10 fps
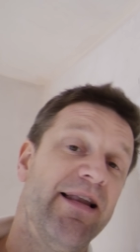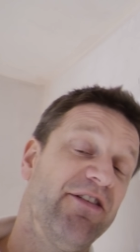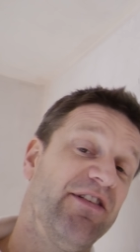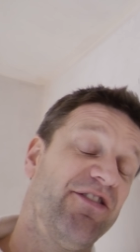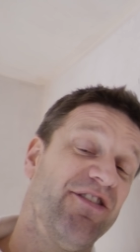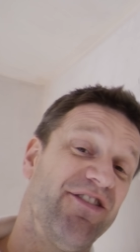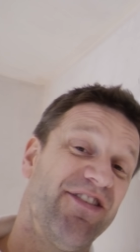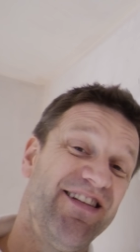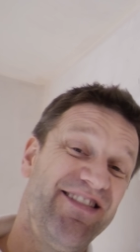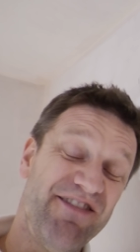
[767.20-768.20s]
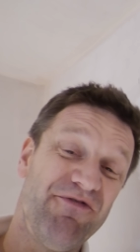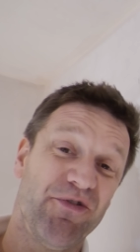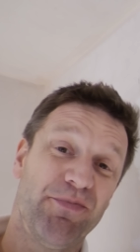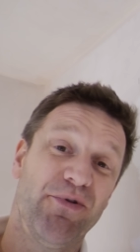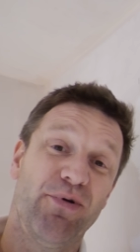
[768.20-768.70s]
And let's listen to the
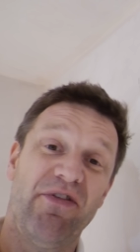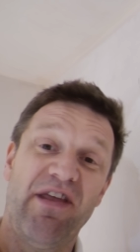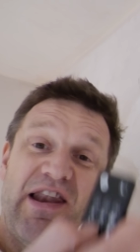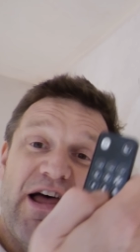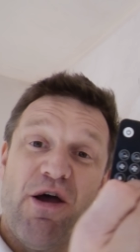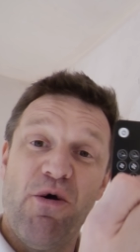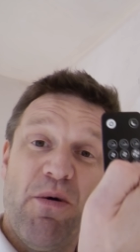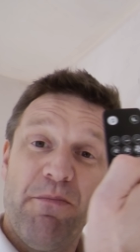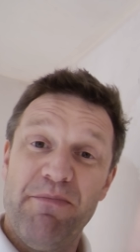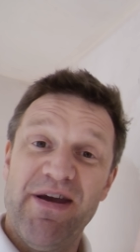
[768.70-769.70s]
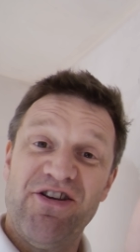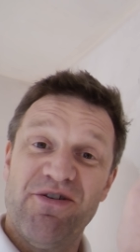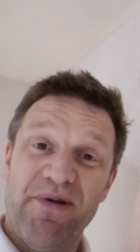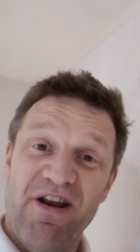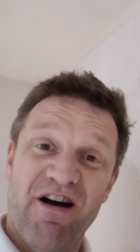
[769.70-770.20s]
difference between the low,
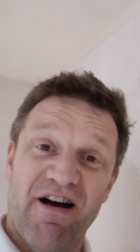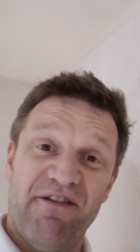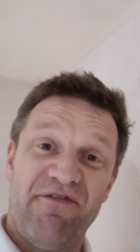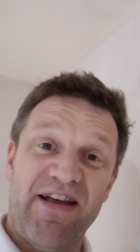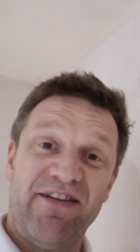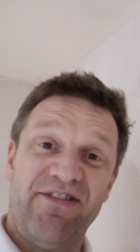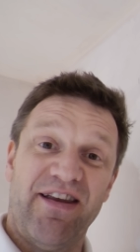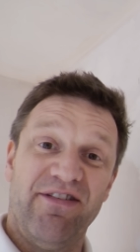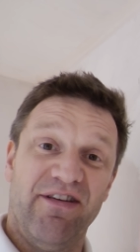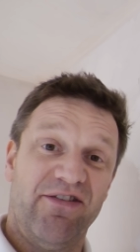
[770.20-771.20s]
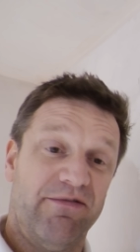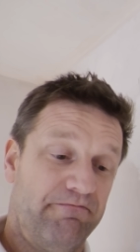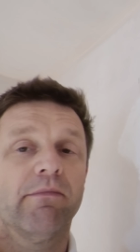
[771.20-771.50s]
medium, and high fan settings.